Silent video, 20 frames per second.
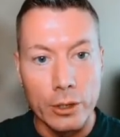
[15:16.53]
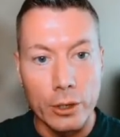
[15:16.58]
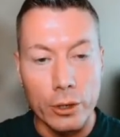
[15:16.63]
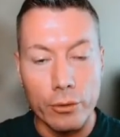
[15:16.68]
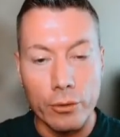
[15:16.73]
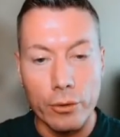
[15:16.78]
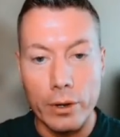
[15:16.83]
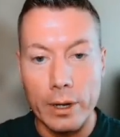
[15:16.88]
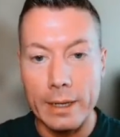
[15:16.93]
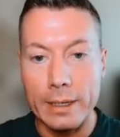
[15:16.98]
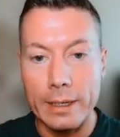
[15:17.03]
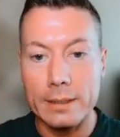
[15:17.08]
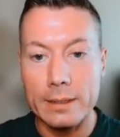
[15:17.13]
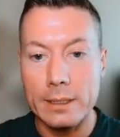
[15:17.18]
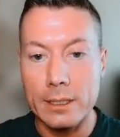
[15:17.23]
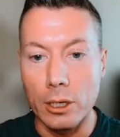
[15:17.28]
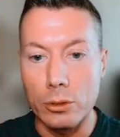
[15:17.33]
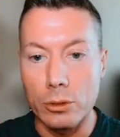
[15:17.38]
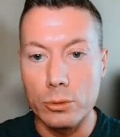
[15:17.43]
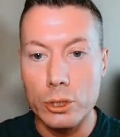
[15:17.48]
All right,
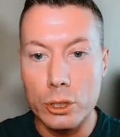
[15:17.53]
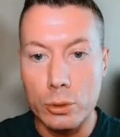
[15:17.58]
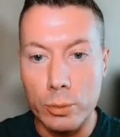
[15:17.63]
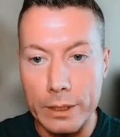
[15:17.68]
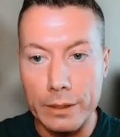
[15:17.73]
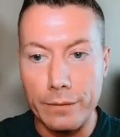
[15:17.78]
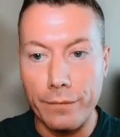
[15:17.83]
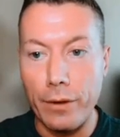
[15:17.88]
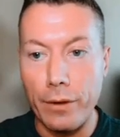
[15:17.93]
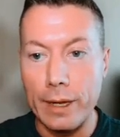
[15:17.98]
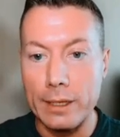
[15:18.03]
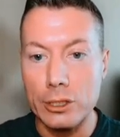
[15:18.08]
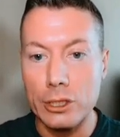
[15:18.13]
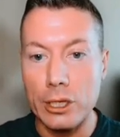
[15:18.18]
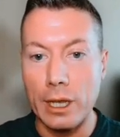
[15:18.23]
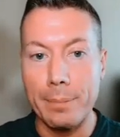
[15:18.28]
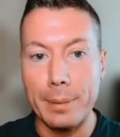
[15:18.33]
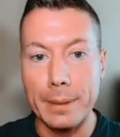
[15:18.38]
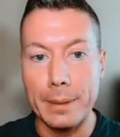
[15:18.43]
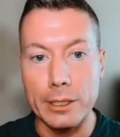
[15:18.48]
so Swiss franc,
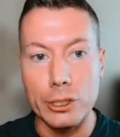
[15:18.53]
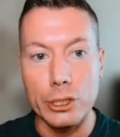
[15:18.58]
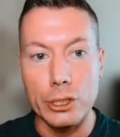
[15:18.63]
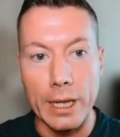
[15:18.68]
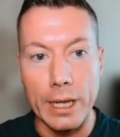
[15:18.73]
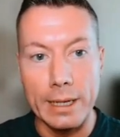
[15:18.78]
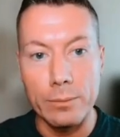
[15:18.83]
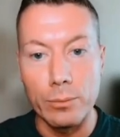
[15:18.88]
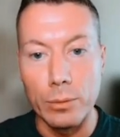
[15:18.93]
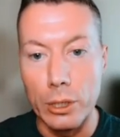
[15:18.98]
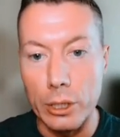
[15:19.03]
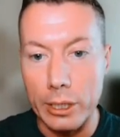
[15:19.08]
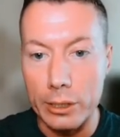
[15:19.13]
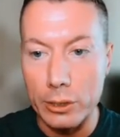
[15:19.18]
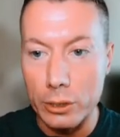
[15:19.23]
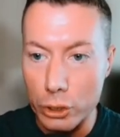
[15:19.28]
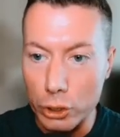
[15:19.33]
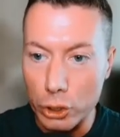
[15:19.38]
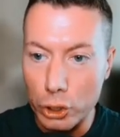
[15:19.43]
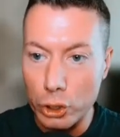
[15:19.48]
Japanese yen, we're
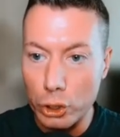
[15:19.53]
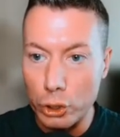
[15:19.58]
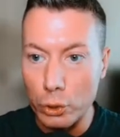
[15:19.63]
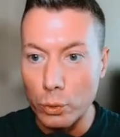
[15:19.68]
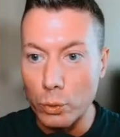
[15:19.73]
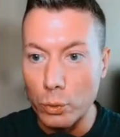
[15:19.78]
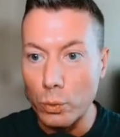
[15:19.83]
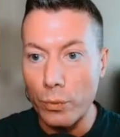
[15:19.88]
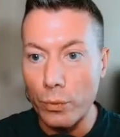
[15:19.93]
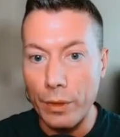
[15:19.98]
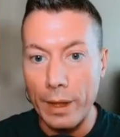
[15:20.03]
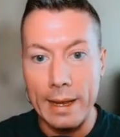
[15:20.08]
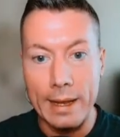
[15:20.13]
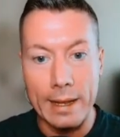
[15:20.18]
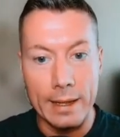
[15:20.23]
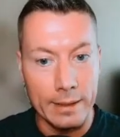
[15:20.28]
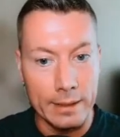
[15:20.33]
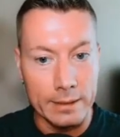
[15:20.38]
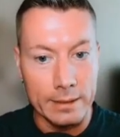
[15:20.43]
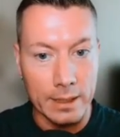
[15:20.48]
looking to short
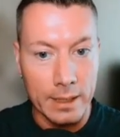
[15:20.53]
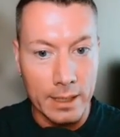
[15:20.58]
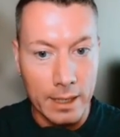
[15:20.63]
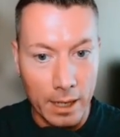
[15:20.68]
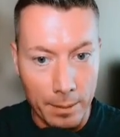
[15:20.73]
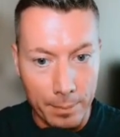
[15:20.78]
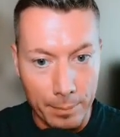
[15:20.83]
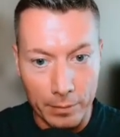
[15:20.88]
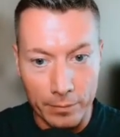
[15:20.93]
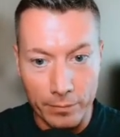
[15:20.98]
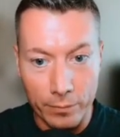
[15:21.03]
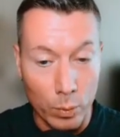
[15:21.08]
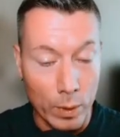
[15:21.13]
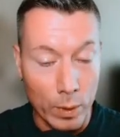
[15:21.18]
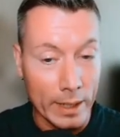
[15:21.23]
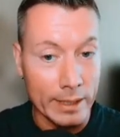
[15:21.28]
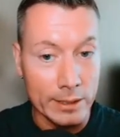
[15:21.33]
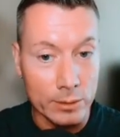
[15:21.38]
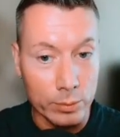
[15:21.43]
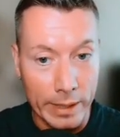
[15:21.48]
that, and there's a couple of
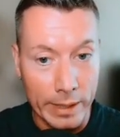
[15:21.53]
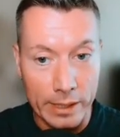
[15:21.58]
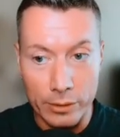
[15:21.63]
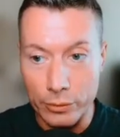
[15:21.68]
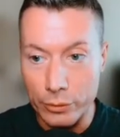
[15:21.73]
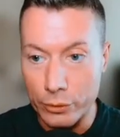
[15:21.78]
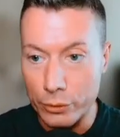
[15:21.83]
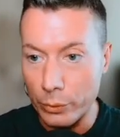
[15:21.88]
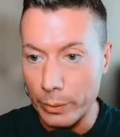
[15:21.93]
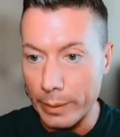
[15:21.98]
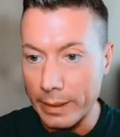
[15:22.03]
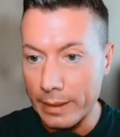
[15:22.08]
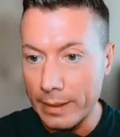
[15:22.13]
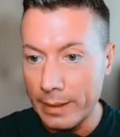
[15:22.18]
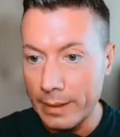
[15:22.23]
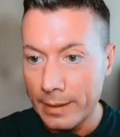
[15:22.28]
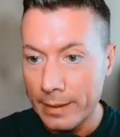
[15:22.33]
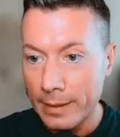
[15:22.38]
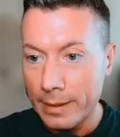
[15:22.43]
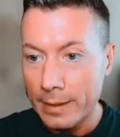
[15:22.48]
ways we can do it.
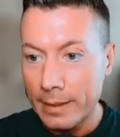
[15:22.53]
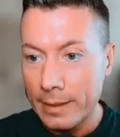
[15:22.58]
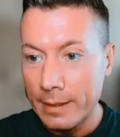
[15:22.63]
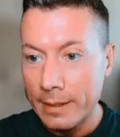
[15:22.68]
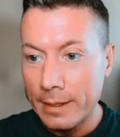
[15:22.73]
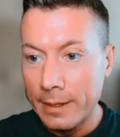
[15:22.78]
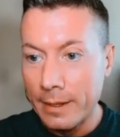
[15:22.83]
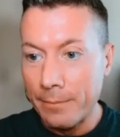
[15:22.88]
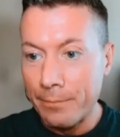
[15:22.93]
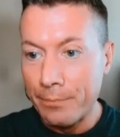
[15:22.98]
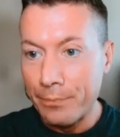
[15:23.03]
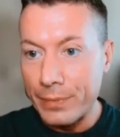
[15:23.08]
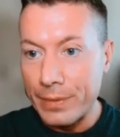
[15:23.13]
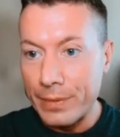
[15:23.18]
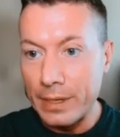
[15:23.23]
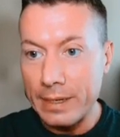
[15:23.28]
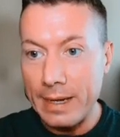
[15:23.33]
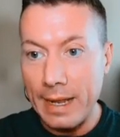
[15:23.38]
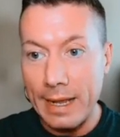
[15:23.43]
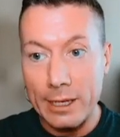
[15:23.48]

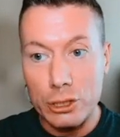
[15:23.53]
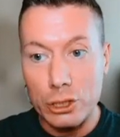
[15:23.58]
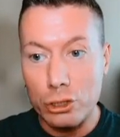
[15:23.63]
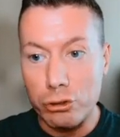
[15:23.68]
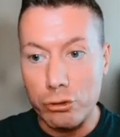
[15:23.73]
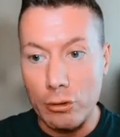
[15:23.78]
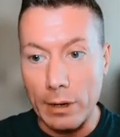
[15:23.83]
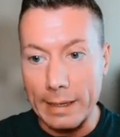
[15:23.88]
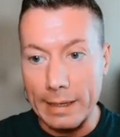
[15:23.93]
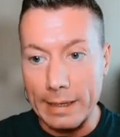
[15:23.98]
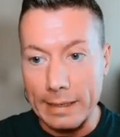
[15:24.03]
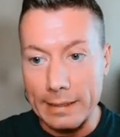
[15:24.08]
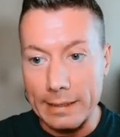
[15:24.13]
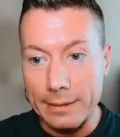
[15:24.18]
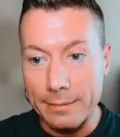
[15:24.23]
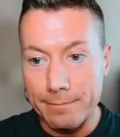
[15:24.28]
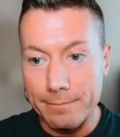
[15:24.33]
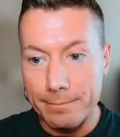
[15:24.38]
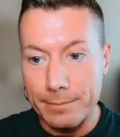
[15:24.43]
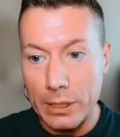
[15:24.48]
The next trade,
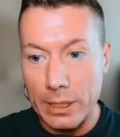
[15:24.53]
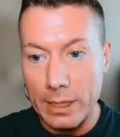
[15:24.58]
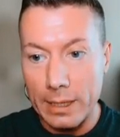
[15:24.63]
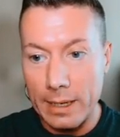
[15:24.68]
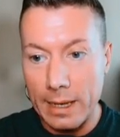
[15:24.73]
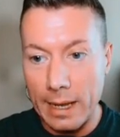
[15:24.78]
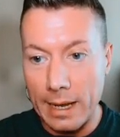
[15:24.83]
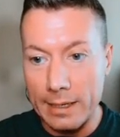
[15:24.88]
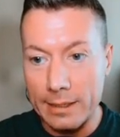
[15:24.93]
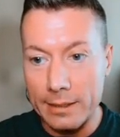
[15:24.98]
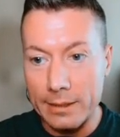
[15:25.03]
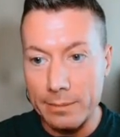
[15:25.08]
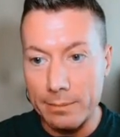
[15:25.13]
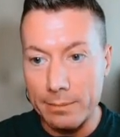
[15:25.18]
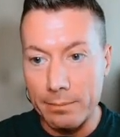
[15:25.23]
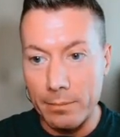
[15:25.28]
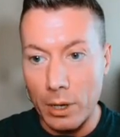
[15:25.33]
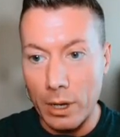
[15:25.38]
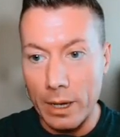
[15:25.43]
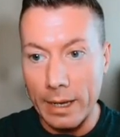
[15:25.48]
yeah, and
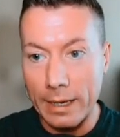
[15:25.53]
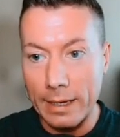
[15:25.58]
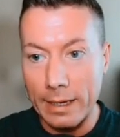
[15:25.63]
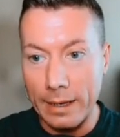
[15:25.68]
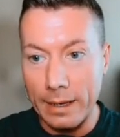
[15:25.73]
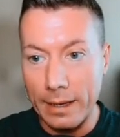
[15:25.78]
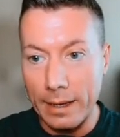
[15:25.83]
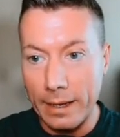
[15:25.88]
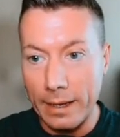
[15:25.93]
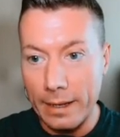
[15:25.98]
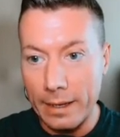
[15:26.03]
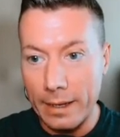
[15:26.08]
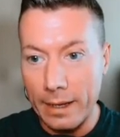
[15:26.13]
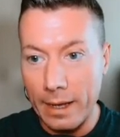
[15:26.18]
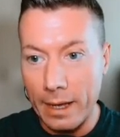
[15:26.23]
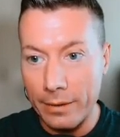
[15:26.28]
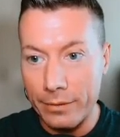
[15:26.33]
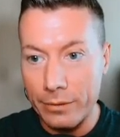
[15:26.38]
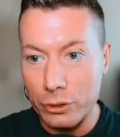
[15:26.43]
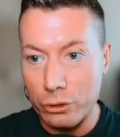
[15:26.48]
my
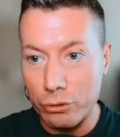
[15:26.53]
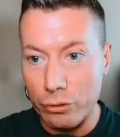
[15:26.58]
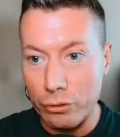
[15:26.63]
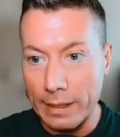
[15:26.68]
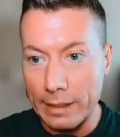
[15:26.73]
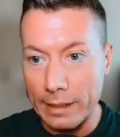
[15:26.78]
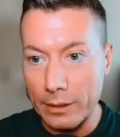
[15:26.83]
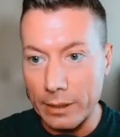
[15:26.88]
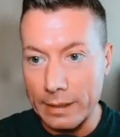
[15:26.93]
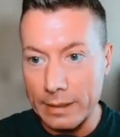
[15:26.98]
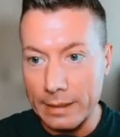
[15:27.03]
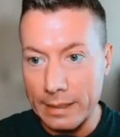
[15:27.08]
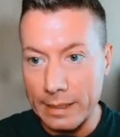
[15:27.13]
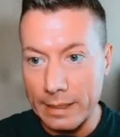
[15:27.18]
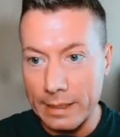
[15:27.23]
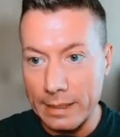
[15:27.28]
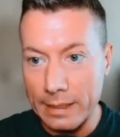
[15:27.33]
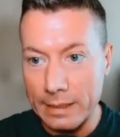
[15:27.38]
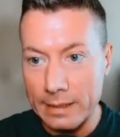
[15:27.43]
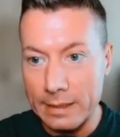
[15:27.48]
other trade
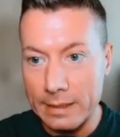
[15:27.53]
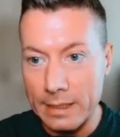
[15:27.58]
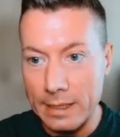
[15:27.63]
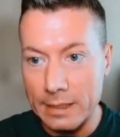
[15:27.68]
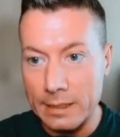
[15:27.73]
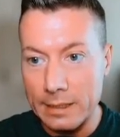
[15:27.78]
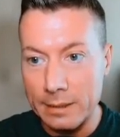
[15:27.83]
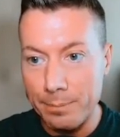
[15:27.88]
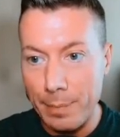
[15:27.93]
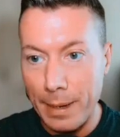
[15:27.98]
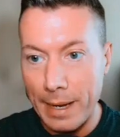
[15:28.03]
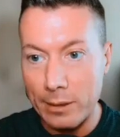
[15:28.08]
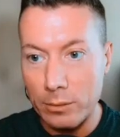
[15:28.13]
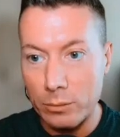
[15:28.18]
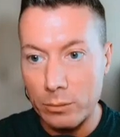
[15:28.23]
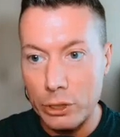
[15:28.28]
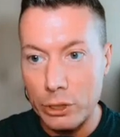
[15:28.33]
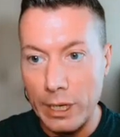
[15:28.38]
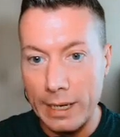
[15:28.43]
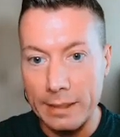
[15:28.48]
idea is this,
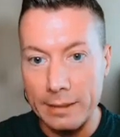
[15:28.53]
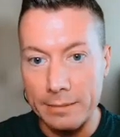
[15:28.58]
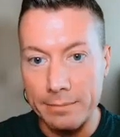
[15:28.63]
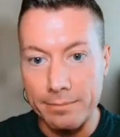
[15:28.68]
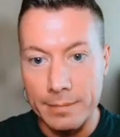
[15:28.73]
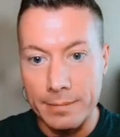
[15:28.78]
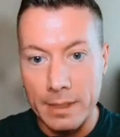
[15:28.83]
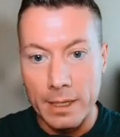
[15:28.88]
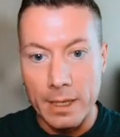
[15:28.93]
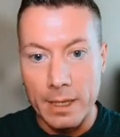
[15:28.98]
pound yen.